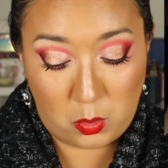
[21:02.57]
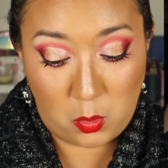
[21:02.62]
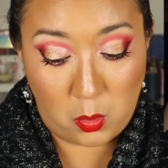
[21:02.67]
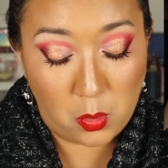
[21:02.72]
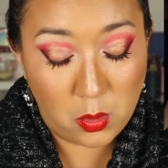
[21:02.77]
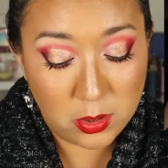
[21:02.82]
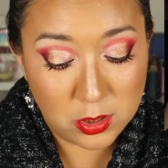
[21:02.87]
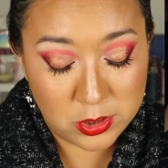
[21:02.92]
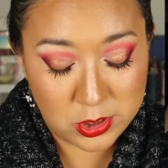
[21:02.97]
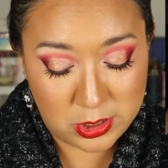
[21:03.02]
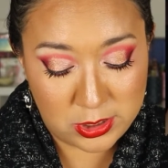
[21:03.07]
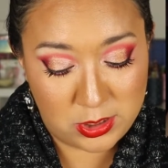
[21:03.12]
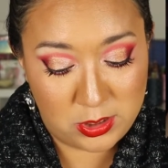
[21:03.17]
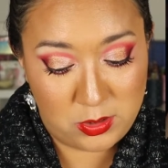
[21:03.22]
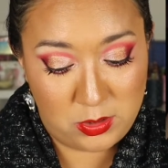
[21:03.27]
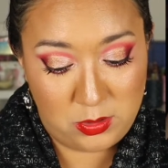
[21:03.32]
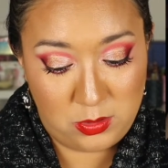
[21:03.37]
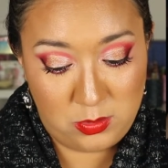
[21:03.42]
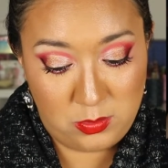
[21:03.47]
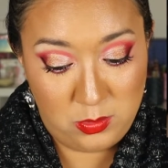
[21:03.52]
gorgeous
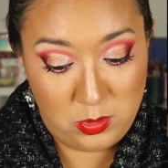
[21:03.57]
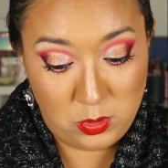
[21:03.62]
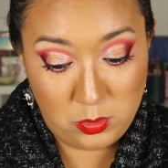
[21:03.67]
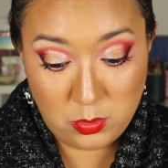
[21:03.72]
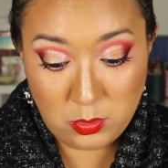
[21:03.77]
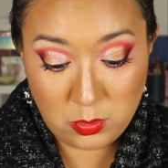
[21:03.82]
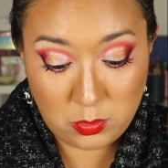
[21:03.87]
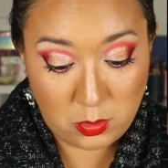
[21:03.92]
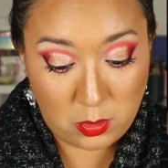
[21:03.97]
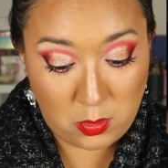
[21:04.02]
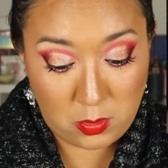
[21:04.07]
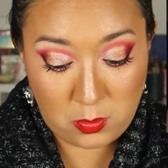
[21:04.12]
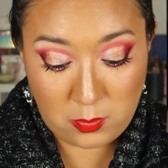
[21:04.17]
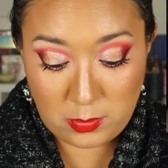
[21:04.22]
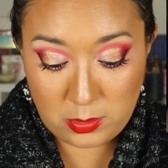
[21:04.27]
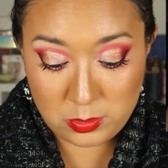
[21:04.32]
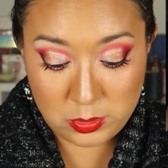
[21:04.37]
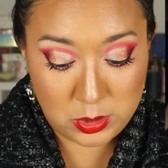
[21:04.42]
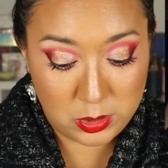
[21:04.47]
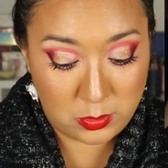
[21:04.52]
dual chrome,
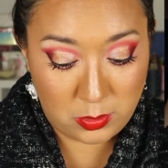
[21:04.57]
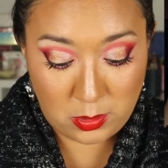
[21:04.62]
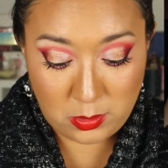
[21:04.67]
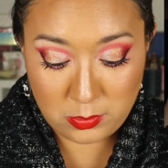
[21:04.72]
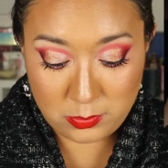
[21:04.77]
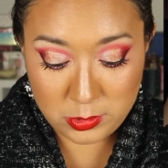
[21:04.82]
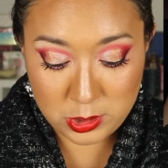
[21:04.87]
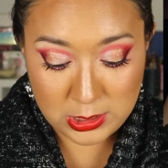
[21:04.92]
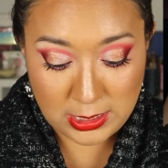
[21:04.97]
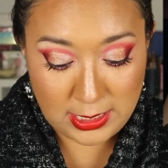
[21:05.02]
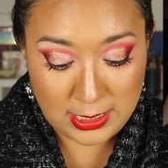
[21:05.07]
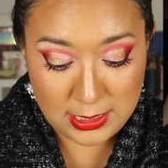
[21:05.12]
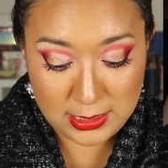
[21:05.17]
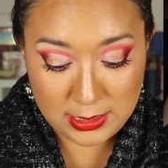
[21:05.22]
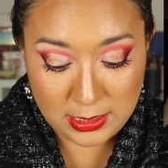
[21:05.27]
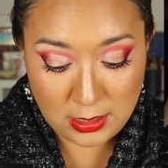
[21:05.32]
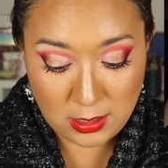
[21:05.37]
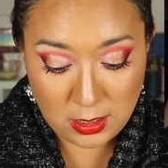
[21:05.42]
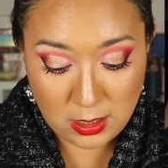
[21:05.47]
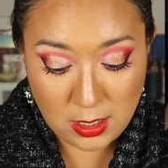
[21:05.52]
multi-chrome shade in
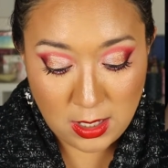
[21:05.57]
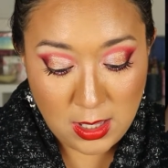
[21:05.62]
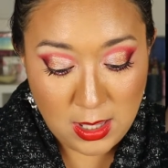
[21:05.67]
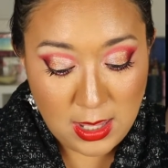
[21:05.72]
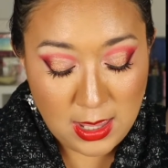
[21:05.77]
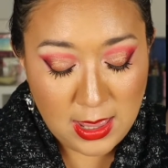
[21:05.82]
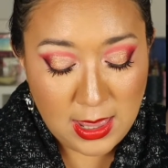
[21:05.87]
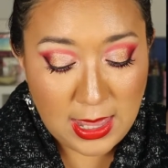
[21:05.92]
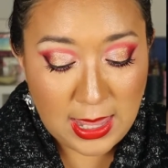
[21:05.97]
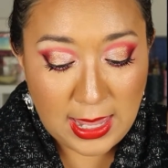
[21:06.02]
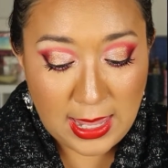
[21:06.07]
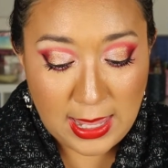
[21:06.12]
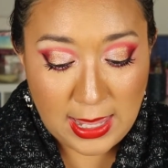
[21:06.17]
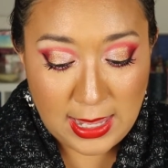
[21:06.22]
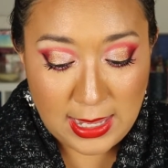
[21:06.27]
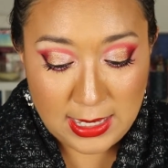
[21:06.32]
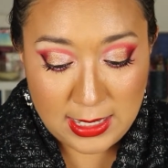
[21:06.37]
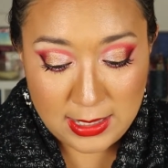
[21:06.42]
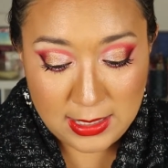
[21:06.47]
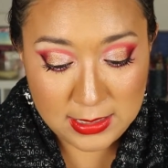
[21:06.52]
there,
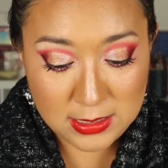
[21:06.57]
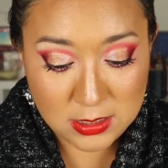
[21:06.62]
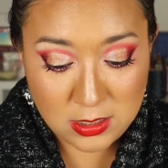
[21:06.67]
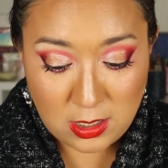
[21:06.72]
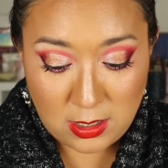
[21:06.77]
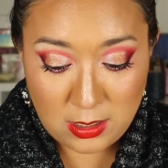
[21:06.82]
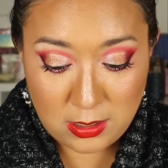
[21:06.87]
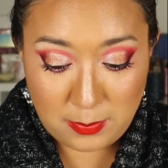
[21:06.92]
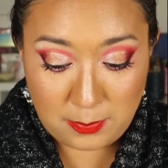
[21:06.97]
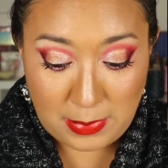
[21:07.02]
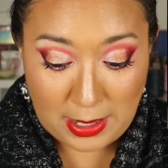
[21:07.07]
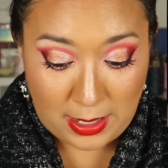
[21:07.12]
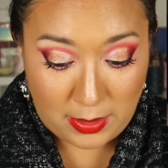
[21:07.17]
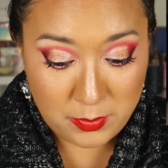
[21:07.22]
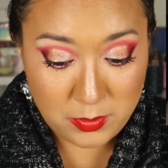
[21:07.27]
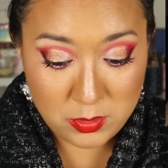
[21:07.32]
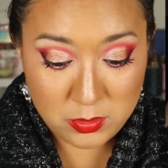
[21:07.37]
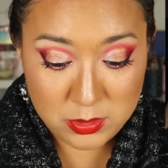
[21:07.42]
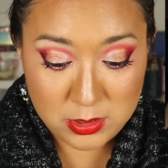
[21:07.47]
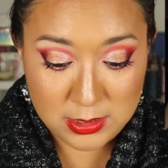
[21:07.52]
and it's called
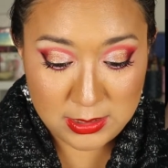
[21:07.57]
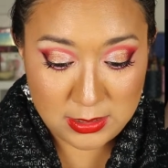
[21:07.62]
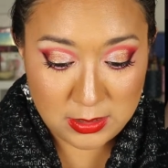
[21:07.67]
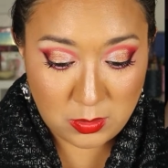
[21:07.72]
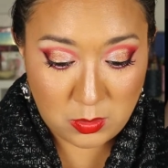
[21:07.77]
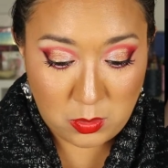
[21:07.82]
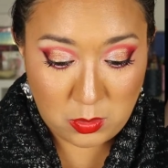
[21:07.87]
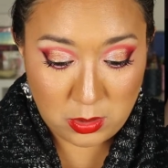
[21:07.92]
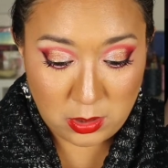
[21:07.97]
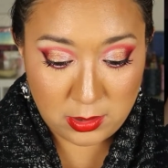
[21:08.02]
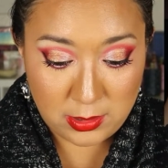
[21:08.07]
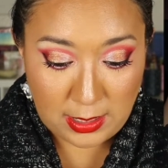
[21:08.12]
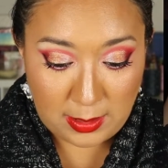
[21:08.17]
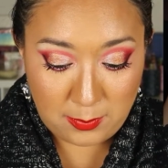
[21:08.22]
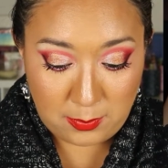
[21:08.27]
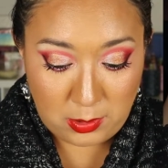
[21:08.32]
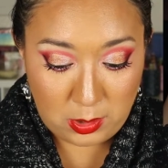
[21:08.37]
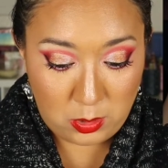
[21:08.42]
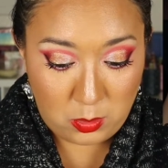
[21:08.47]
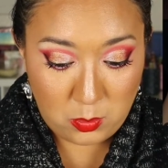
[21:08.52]
Babos in the corner,
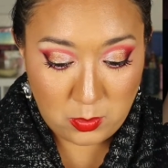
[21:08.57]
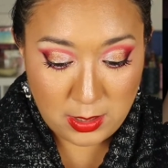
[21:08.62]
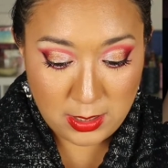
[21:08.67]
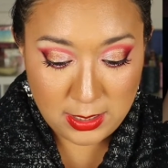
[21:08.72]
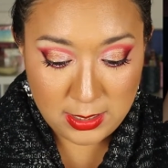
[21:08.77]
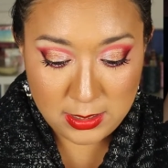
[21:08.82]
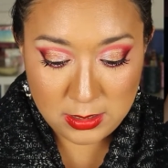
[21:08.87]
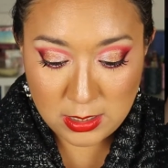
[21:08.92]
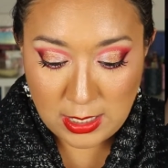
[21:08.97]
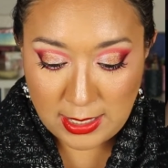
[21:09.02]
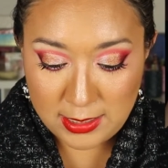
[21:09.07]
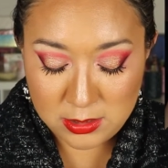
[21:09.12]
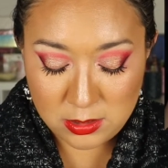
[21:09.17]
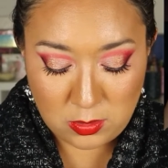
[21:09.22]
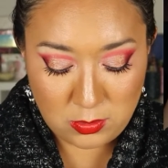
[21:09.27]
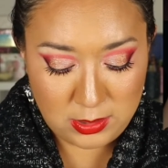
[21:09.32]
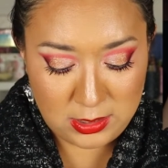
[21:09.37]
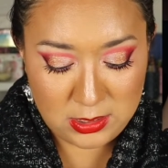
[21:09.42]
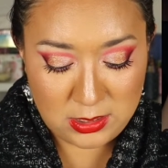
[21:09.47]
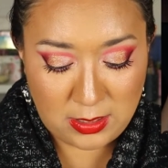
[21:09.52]
that blue one, and it has
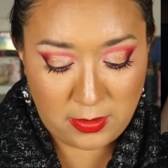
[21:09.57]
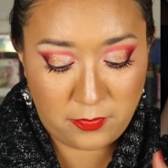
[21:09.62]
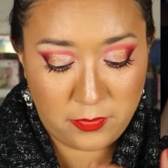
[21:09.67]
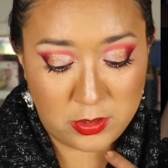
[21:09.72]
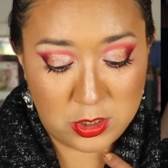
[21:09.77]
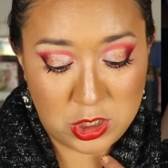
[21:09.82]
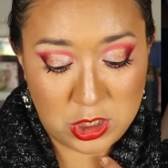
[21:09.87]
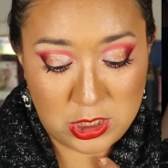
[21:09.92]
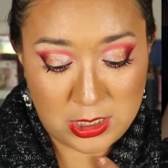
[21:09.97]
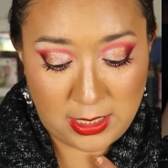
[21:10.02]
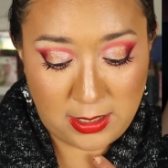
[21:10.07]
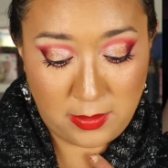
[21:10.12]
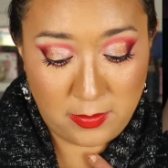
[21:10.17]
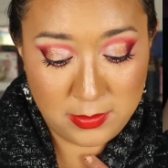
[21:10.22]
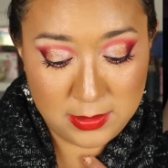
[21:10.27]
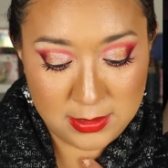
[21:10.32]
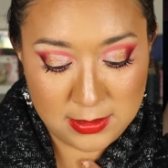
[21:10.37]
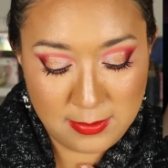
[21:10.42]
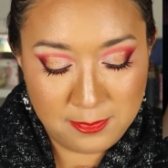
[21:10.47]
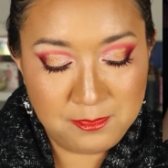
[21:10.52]
all these different
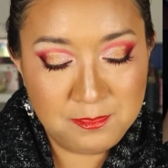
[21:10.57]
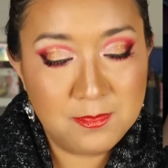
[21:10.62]
shifts.